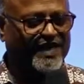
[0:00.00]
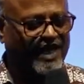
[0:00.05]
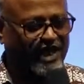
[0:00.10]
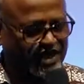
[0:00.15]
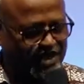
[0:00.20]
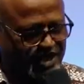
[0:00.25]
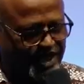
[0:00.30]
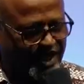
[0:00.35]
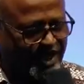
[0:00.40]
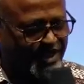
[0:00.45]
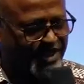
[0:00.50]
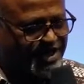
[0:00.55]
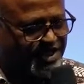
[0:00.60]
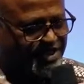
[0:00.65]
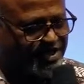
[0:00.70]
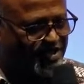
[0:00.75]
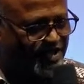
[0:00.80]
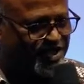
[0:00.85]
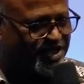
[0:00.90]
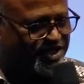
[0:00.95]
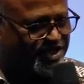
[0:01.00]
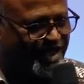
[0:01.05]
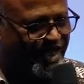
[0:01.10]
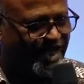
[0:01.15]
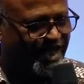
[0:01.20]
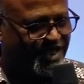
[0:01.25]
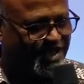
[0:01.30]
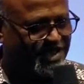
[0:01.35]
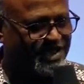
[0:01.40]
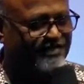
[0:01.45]
Change is not
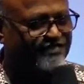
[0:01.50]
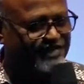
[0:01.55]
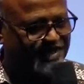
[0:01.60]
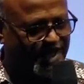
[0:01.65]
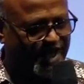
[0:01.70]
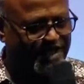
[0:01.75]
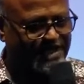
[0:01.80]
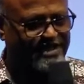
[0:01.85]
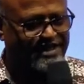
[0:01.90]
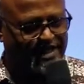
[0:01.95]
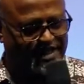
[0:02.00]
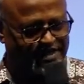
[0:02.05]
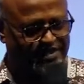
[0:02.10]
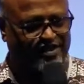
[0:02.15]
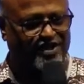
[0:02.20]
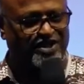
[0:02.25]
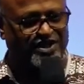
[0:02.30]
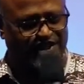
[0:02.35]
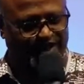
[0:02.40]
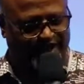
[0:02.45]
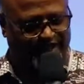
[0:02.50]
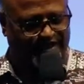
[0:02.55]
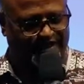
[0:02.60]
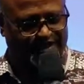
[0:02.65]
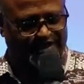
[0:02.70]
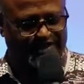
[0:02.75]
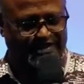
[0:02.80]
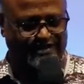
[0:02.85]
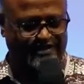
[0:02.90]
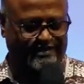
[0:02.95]
change if change does not
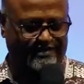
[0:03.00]
change.